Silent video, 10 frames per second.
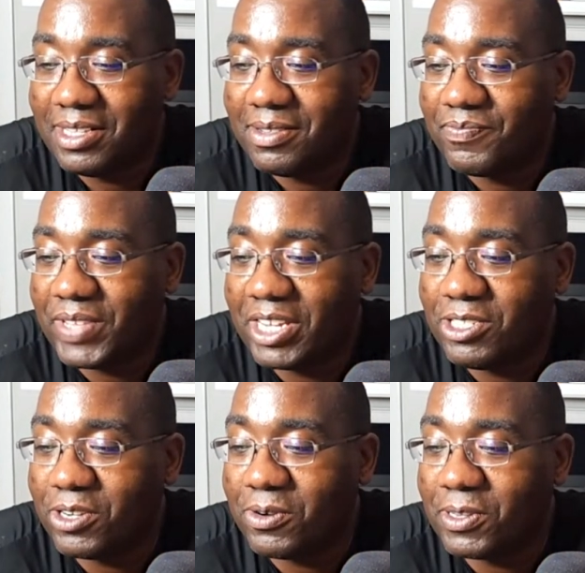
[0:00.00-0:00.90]
I
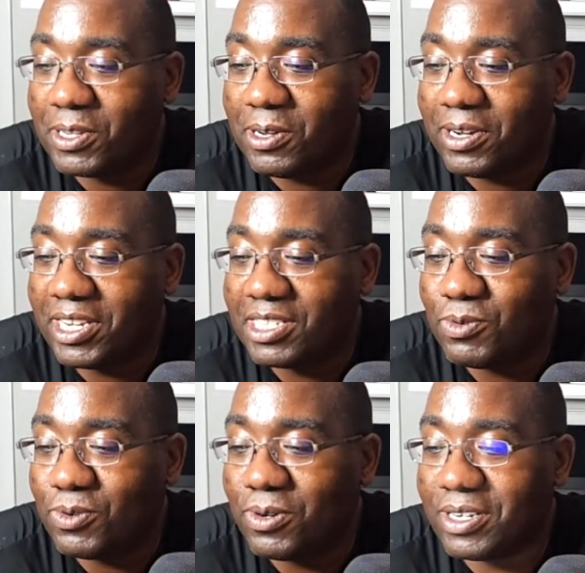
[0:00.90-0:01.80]
usually agree with the audience
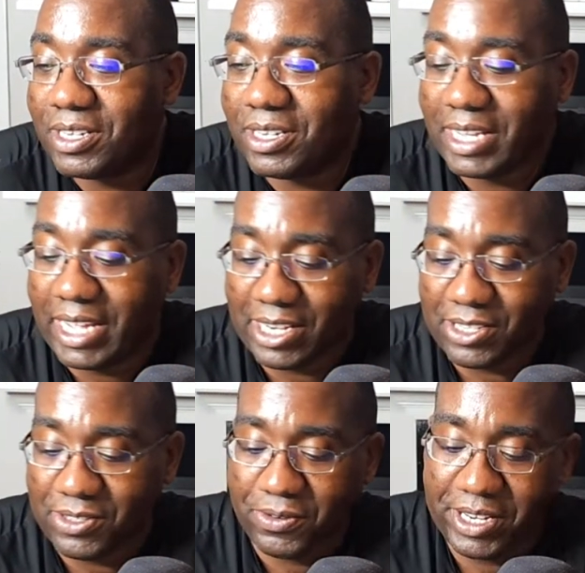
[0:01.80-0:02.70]
more than the actual
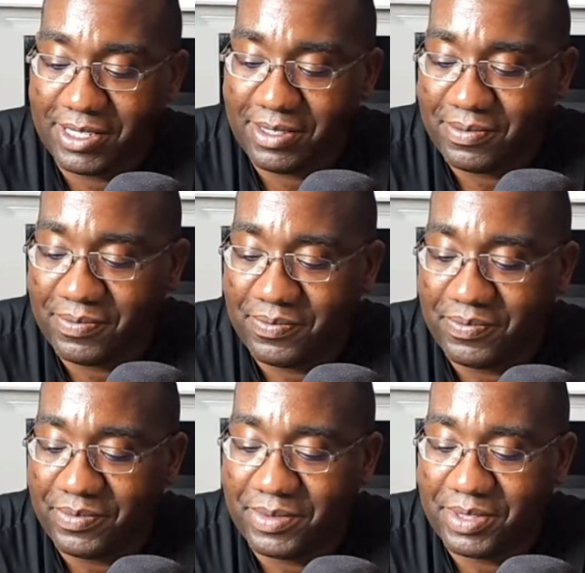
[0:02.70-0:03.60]
critics,
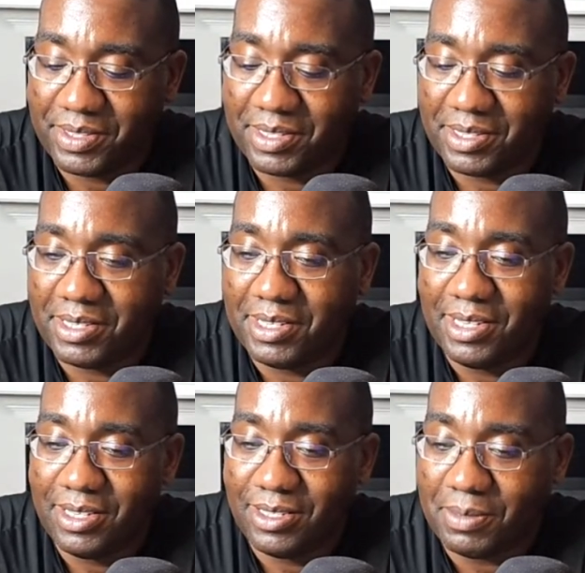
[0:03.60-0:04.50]

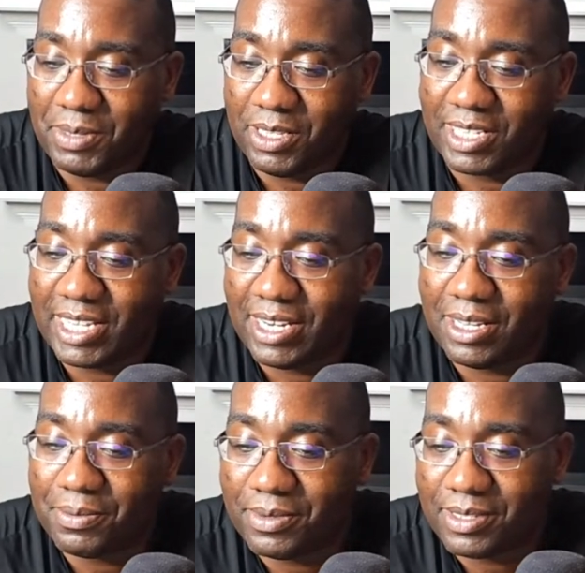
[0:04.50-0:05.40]
so I'm gonna look that
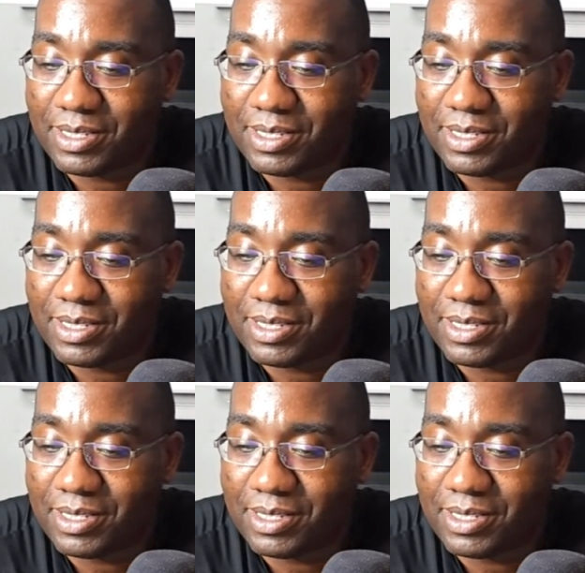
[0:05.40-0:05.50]
up.